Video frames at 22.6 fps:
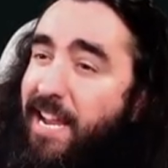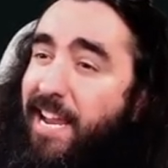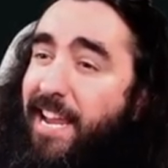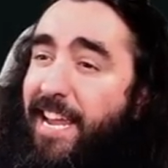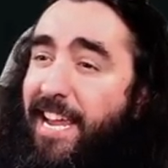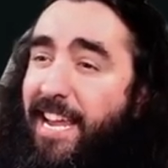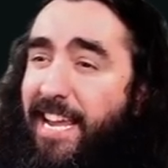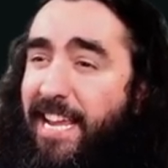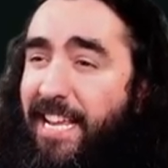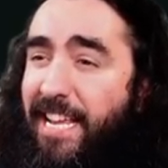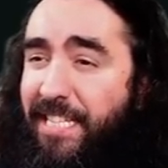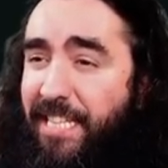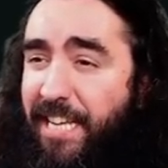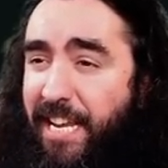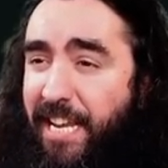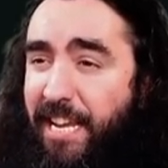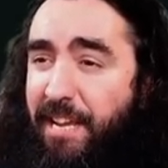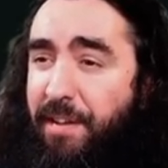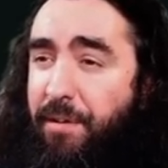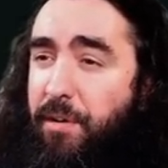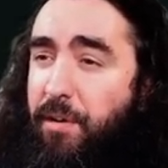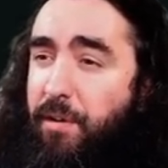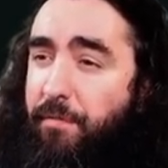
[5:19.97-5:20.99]

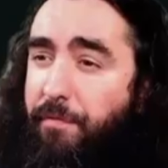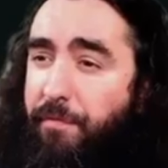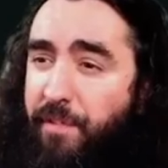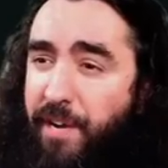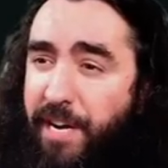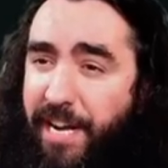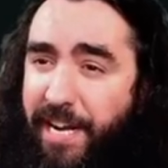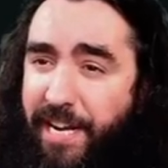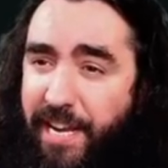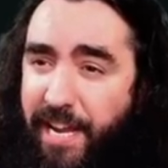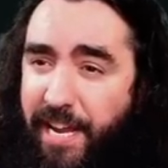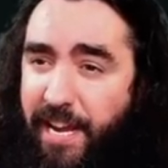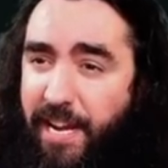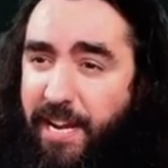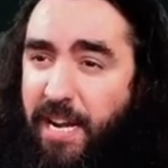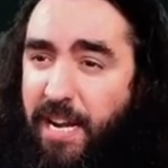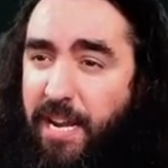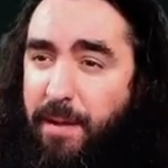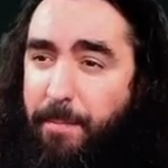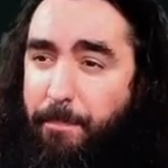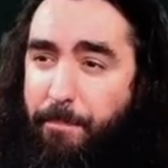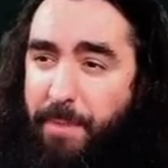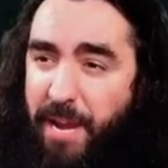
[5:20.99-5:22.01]
Easy
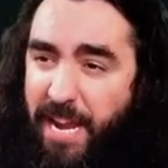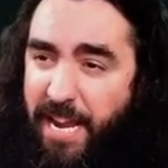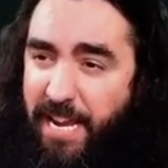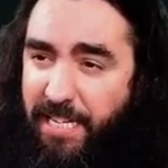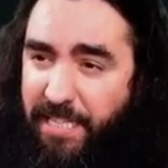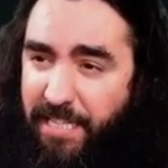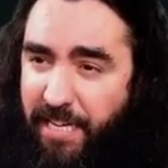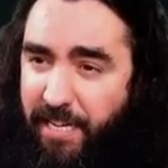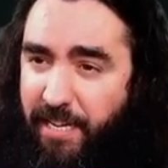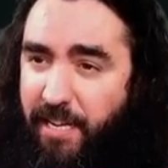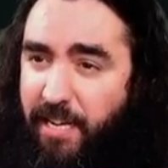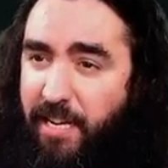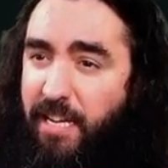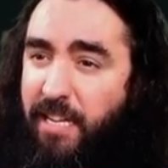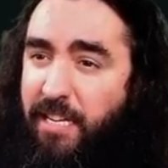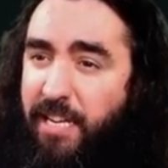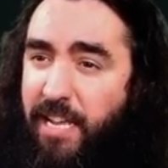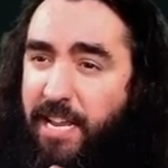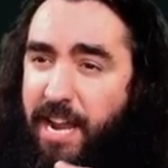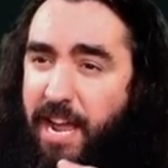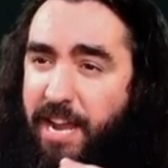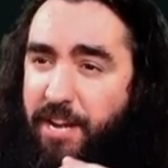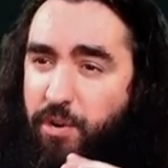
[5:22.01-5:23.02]
freaking peasy.
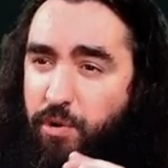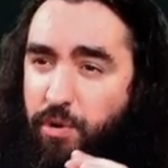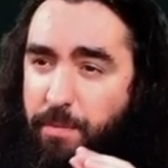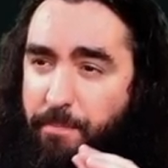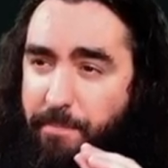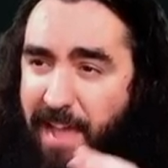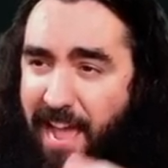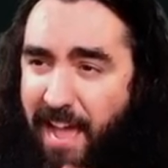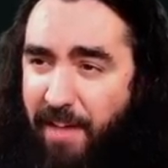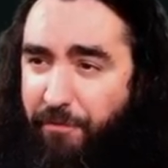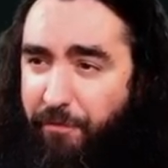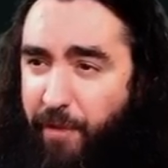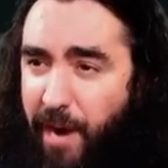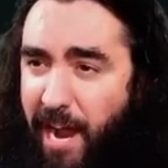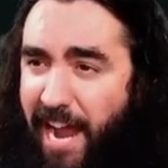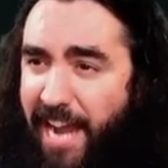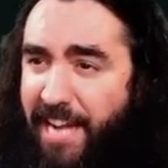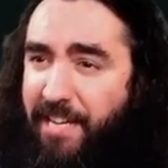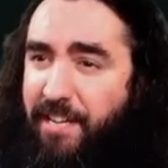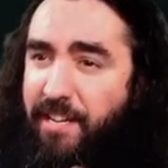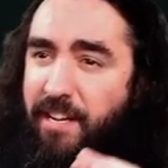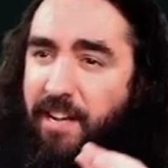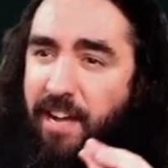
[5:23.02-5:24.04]
Did I do the math
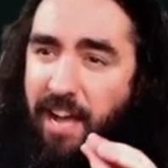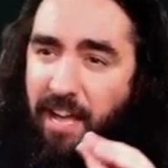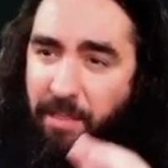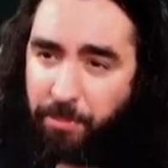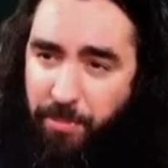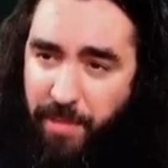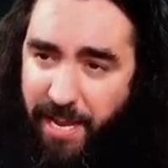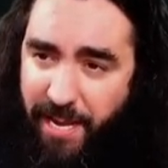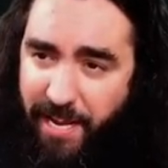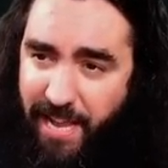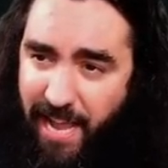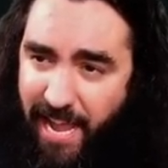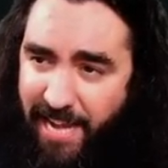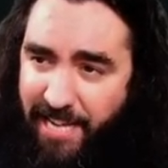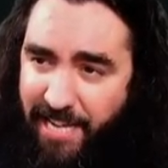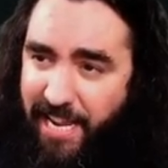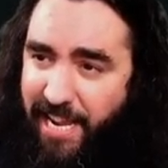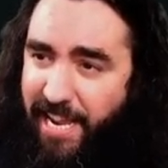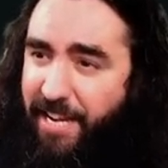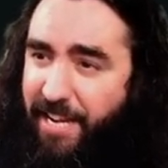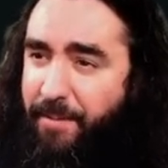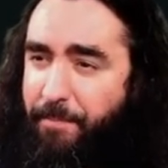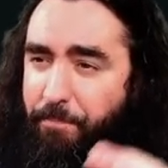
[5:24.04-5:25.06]
right? I think I
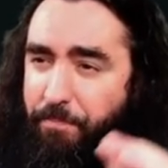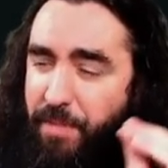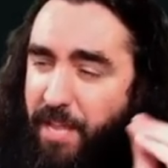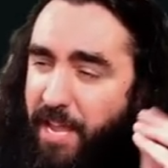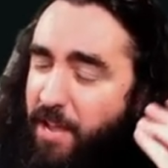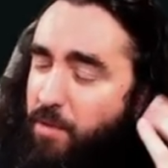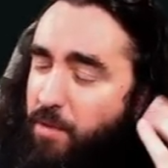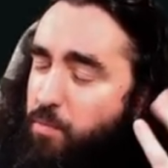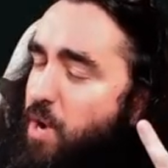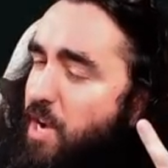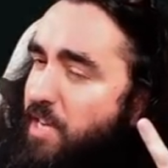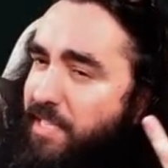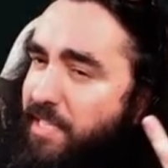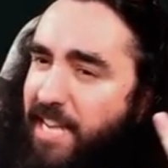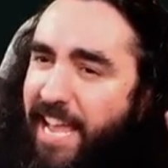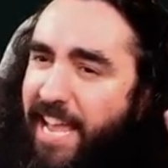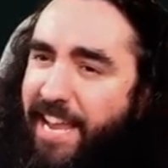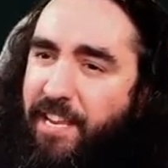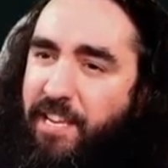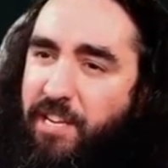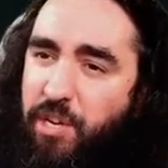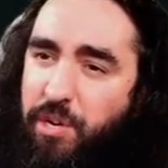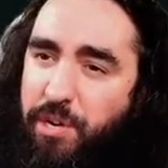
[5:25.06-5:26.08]
did. It was
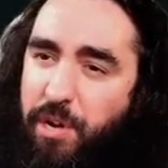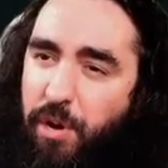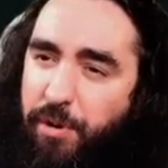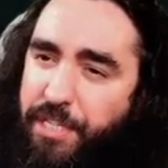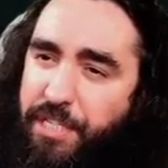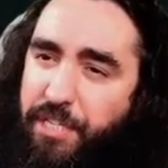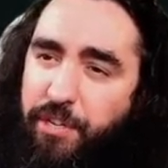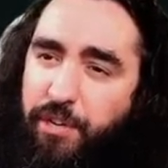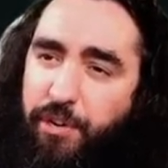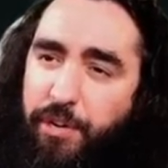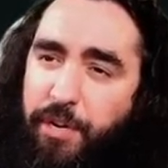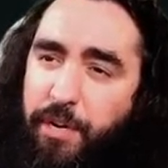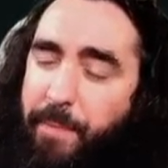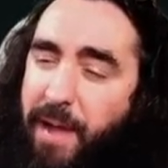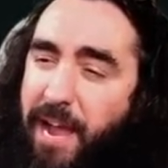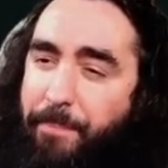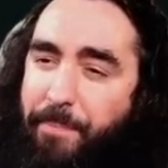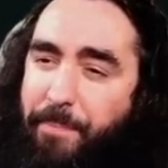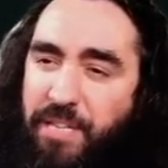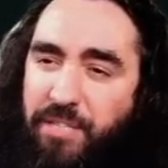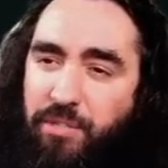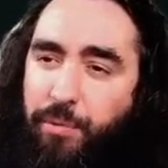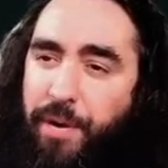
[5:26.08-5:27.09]
like, you know, the security
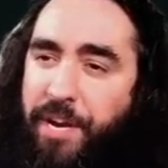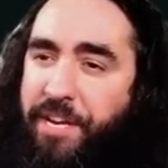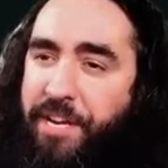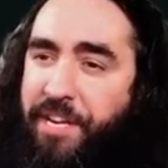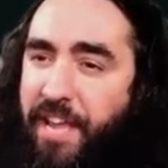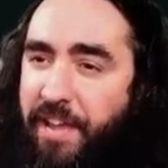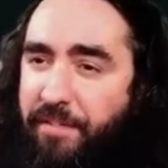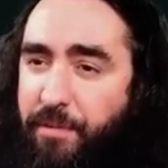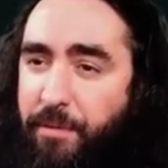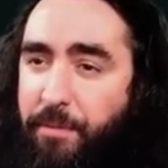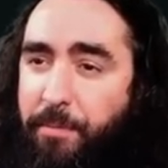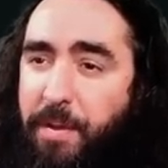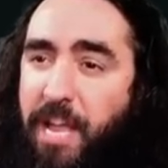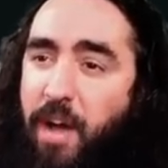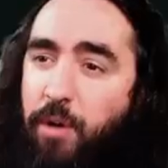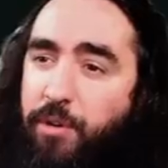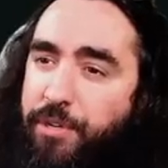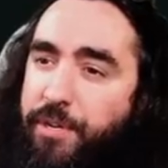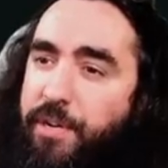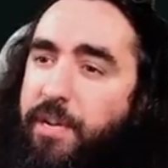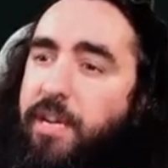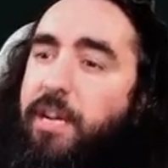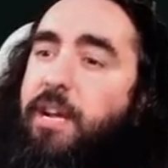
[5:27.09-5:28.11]
bypass already gave you the
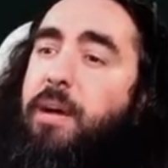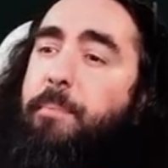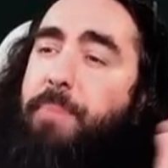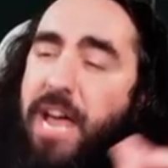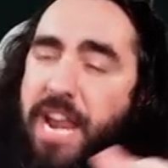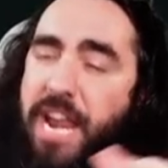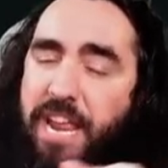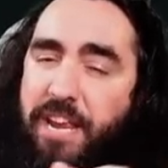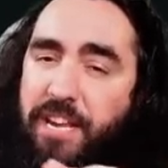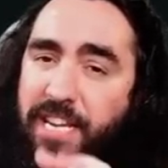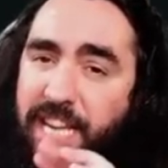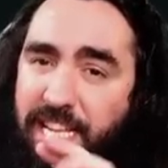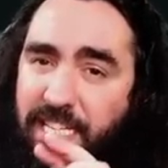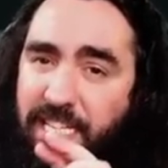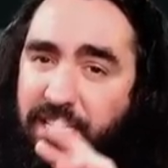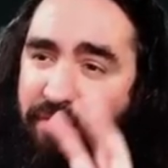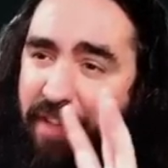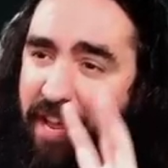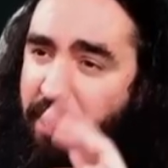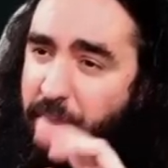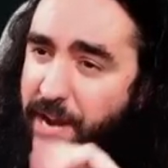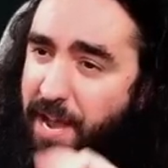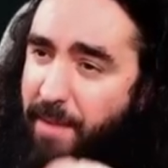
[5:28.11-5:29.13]
counter. But hey, this is
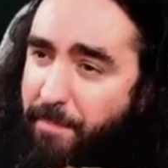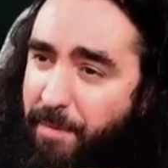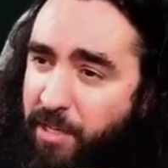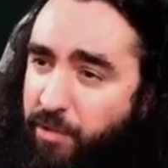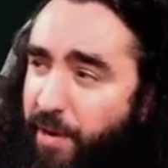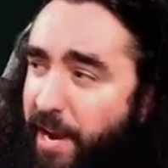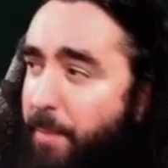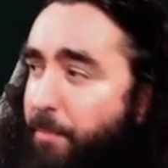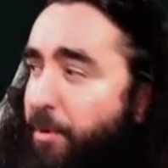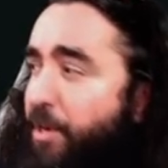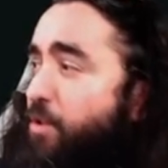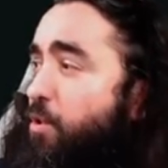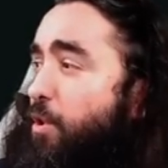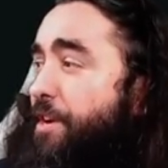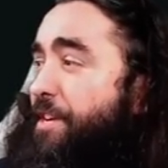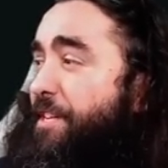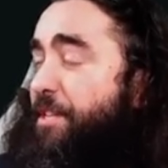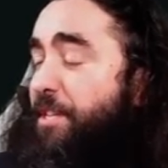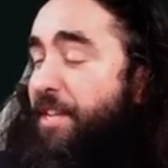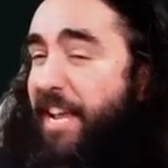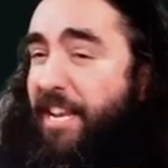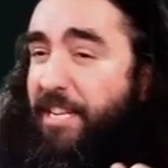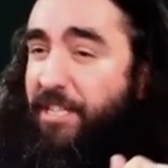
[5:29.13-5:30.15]
video number three I'm recording
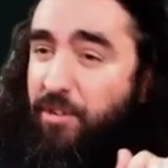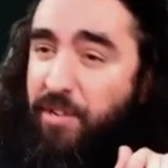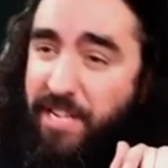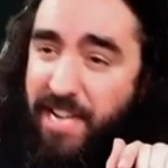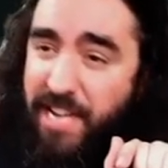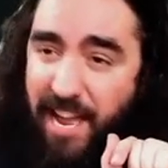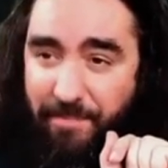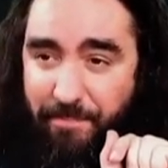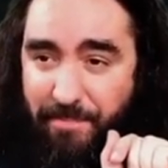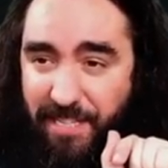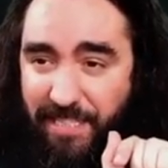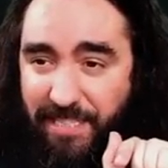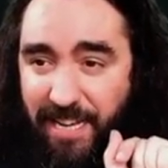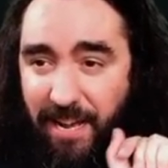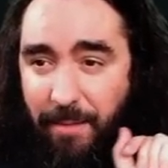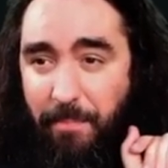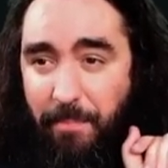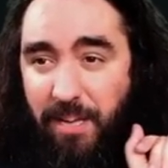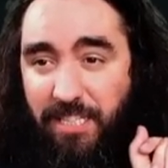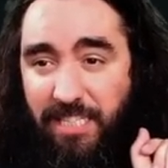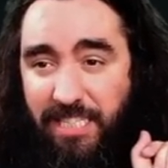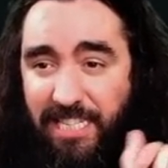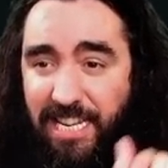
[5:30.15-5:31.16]
today, so cut me some
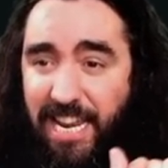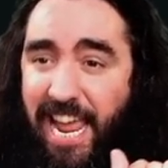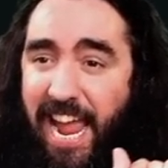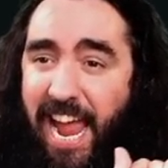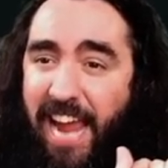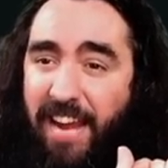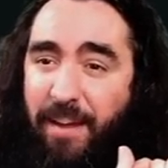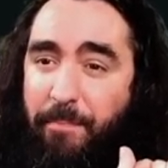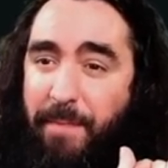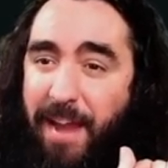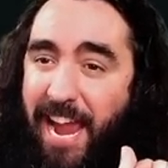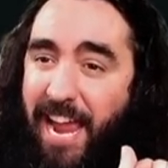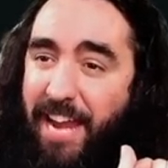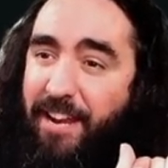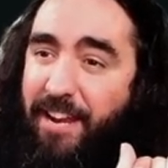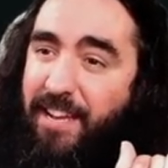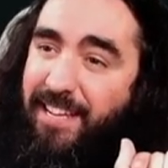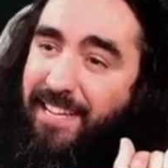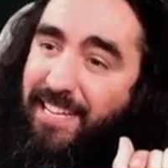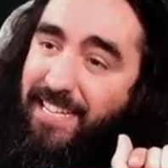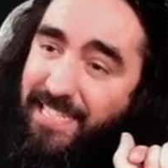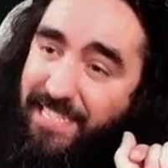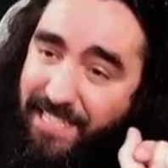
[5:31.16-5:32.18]
slack, man.
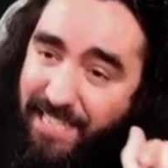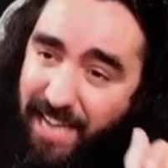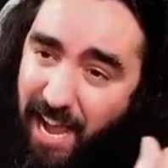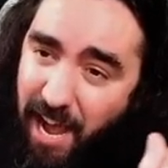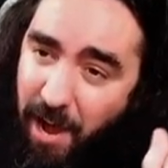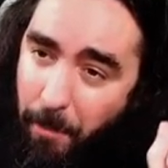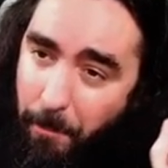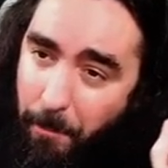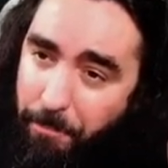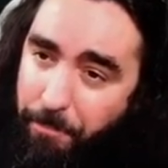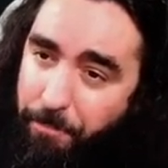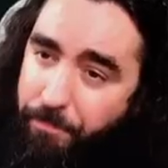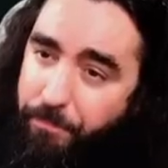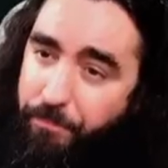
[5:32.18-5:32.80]
So,